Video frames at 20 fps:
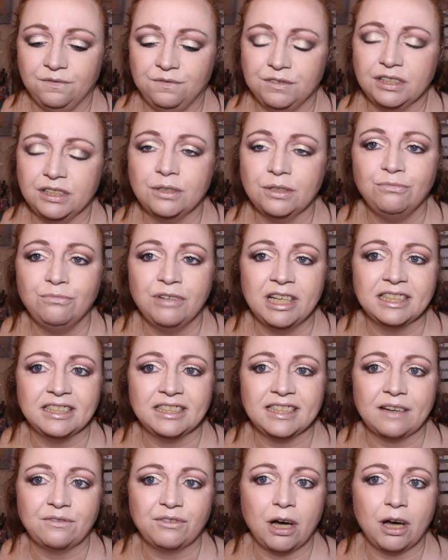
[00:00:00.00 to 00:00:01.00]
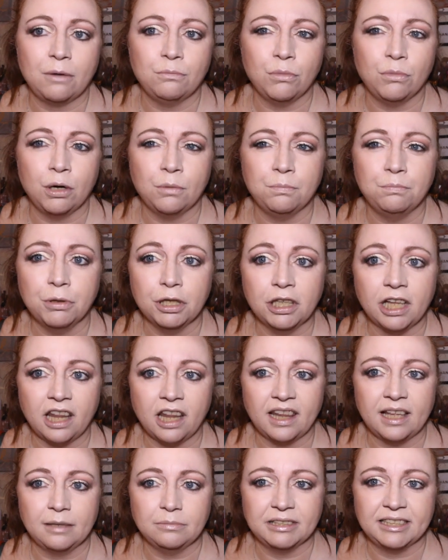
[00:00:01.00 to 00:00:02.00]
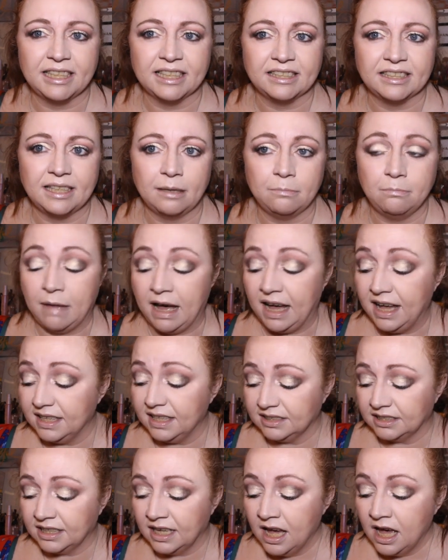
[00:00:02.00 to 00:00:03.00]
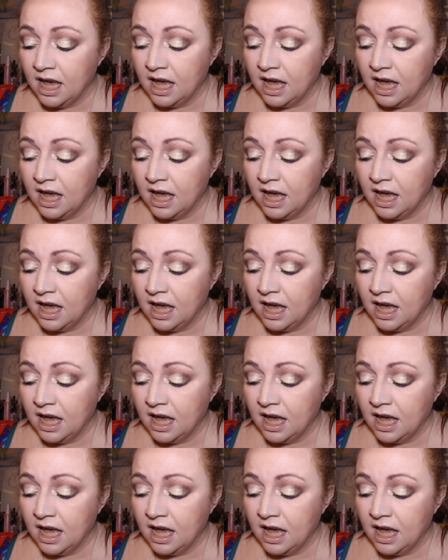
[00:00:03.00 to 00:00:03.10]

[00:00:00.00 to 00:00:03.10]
For some reason, I've got more bullet lipsticks than matte.